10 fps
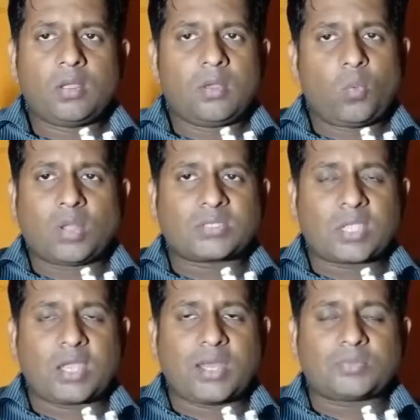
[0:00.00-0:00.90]
Once
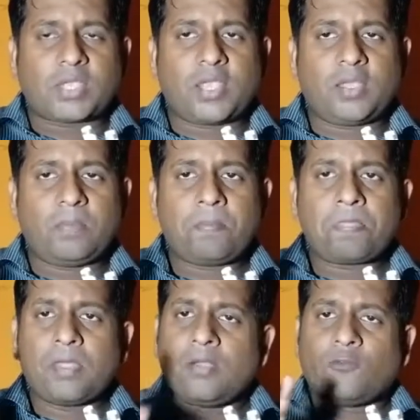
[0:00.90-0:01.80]
again I am saying,
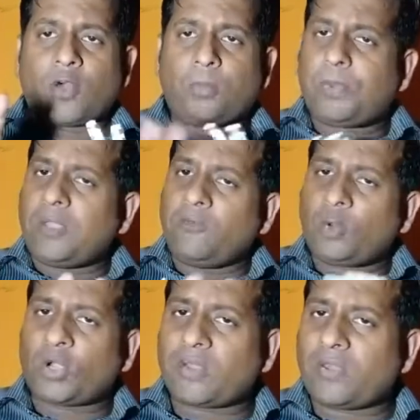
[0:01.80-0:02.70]
for pre we
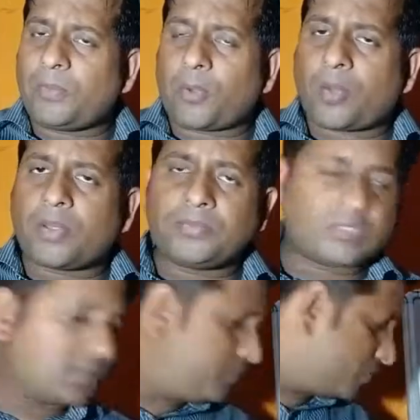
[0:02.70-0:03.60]
don't have any
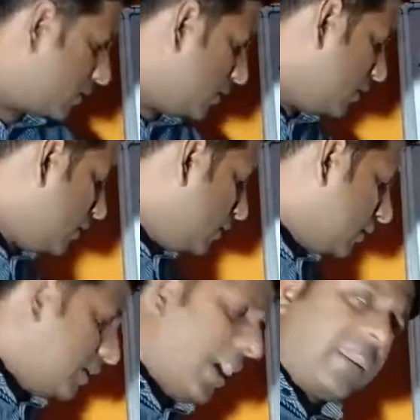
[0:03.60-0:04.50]
problems.
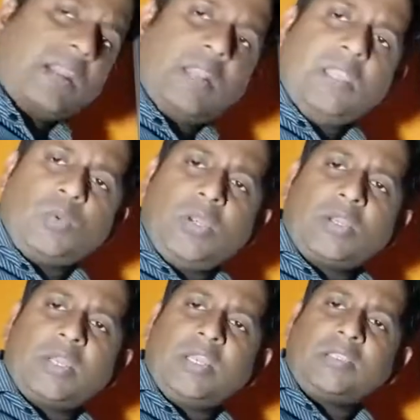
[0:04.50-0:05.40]
Directly it will
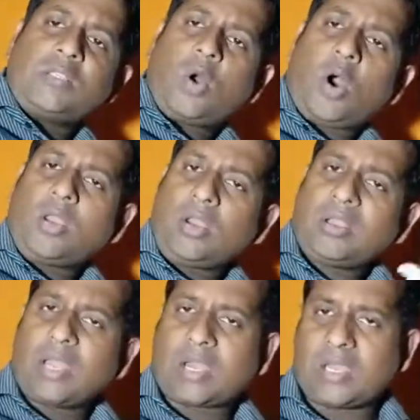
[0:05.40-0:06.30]
increase or
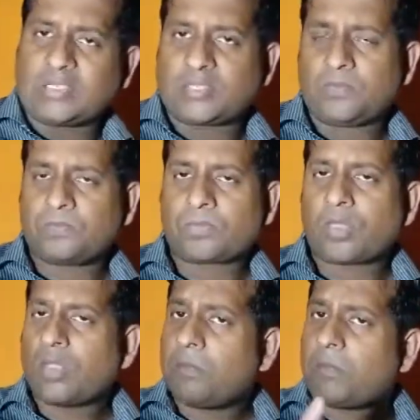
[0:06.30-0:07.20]
decrease.
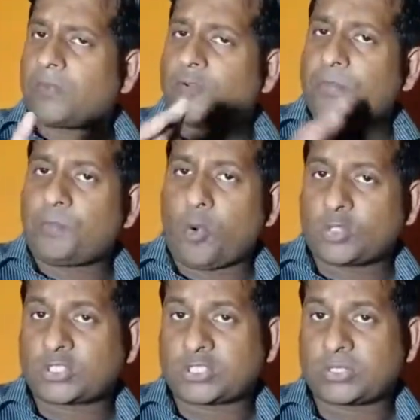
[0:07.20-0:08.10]
But for
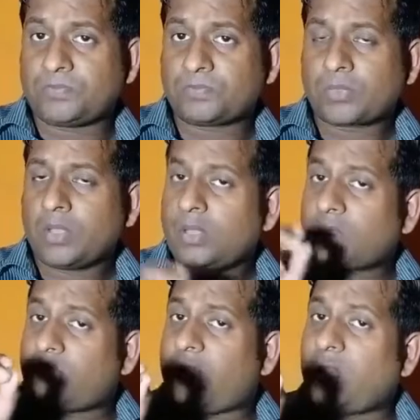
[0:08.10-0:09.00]
post, the
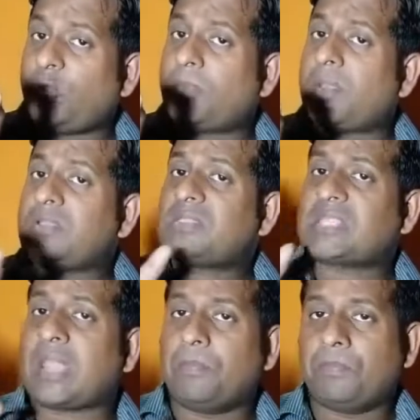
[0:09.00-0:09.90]
value remains
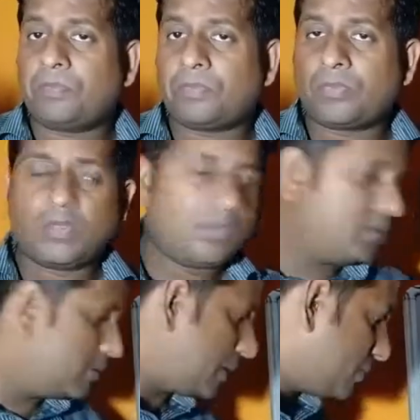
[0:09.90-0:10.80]
same.
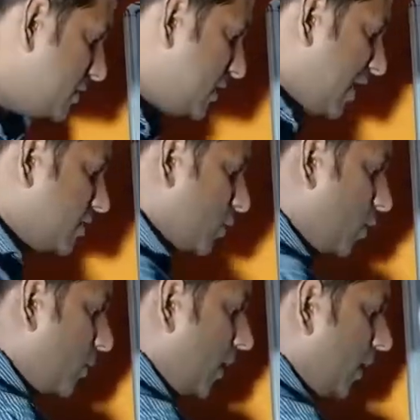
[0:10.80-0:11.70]
That means the answer will
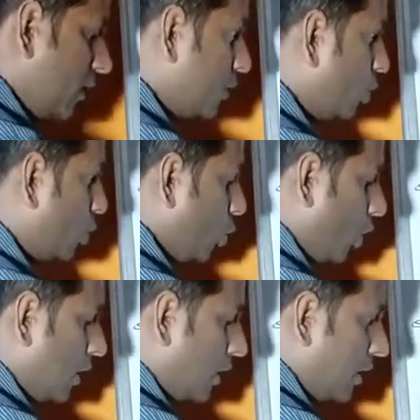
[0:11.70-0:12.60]
be 2
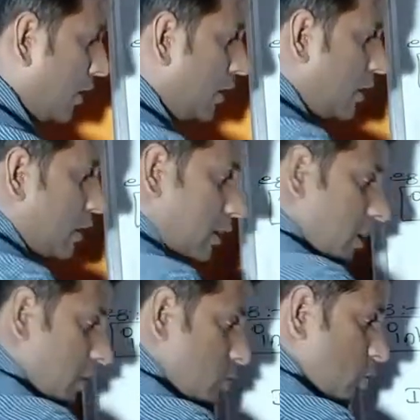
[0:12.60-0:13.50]
only here. Here
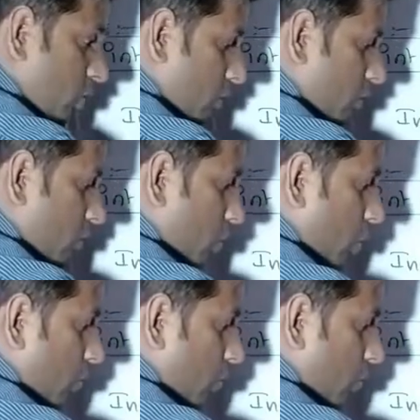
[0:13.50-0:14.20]
also 2.